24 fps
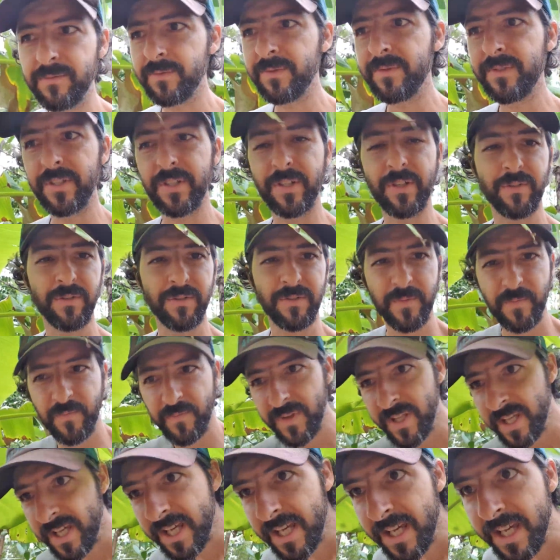You know,
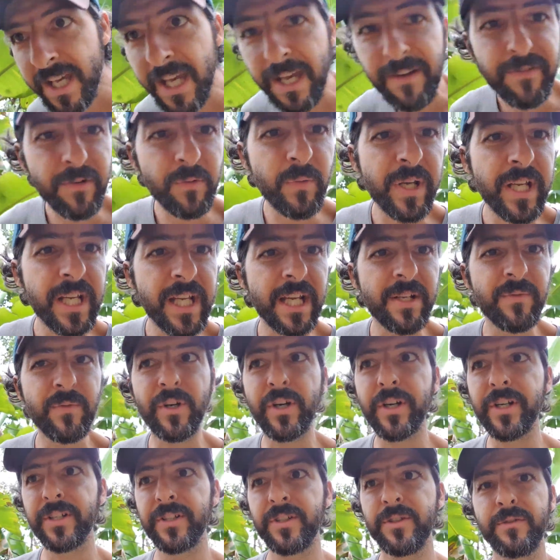every weekend we got
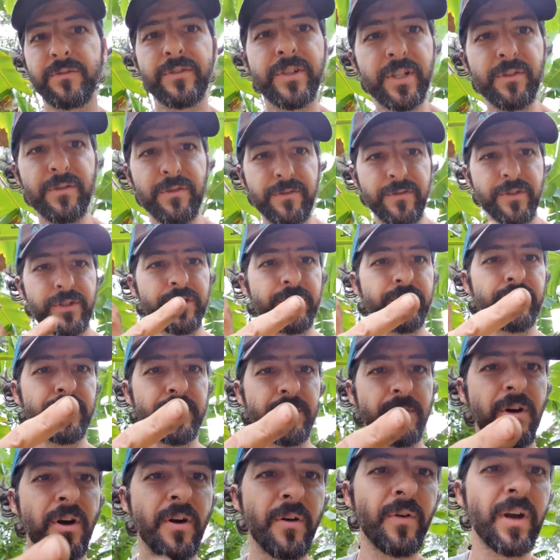a new video for you.
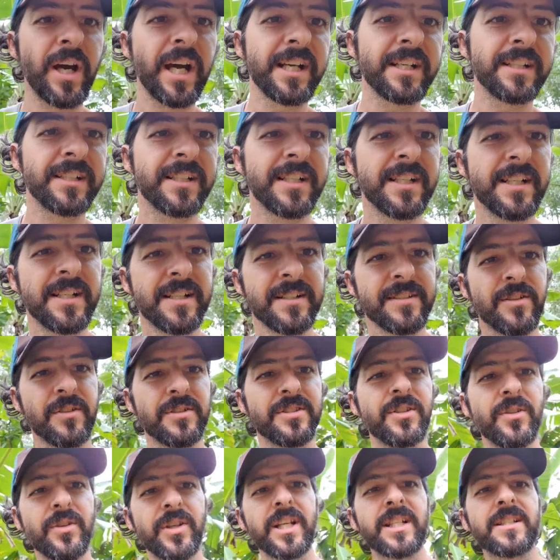All right, so
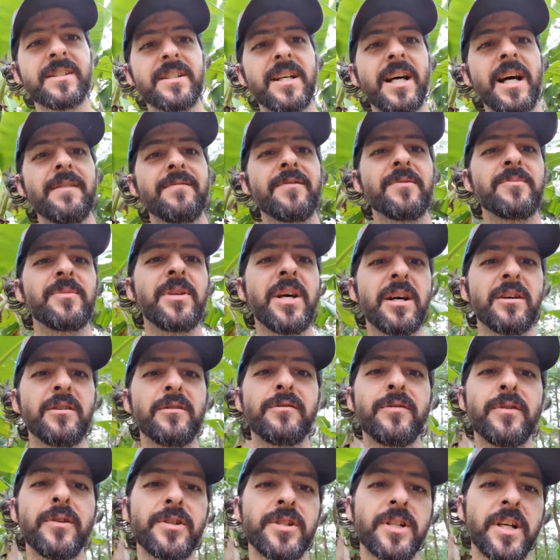till next time, from the
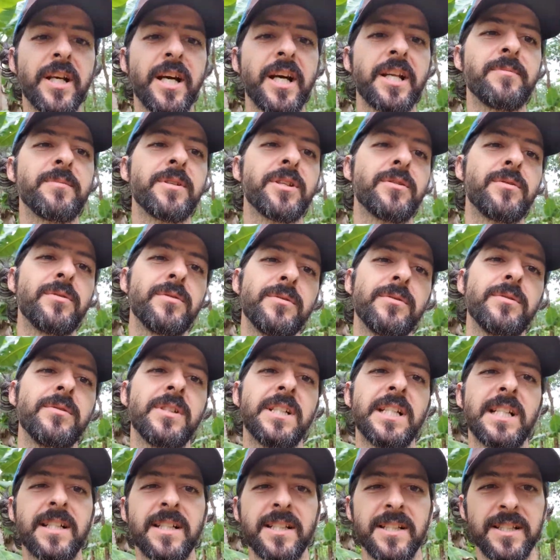Agroforestry Academy crew,
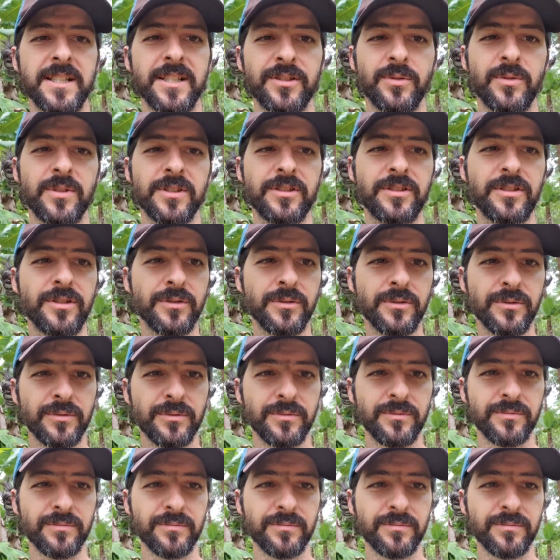this one's you.